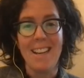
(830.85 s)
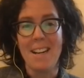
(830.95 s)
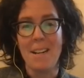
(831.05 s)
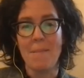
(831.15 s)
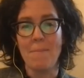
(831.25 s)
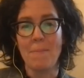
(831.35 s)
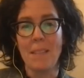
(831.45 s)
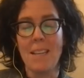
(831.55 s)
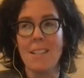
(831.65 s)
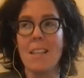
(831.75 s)

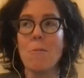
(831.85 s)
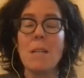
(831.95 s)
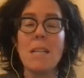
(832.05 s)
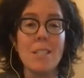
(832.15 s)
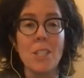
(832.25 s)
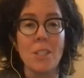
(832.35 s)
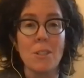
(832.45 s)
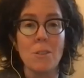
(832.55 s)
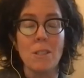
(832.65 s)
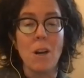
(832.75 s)
that we need
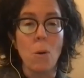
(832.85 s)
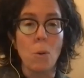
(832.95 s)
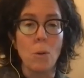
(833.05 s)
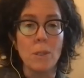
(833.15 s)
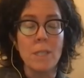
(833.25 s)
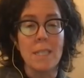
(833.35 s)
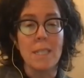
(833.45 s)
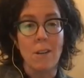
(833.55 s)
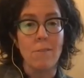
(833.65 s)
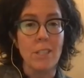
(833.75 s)
to hold as
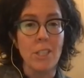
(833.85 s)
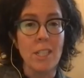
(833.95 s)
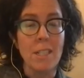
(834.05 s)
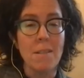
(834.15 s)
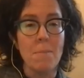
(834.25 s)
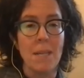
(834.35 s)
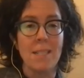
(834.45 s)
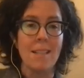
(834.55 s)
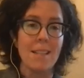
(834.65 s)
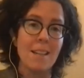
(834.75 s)
our vision,
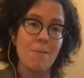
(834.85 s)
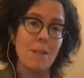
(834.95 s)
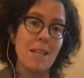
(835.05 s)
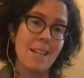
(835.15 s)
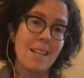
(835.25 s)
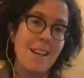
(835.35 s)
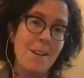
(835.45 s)
because I think if we get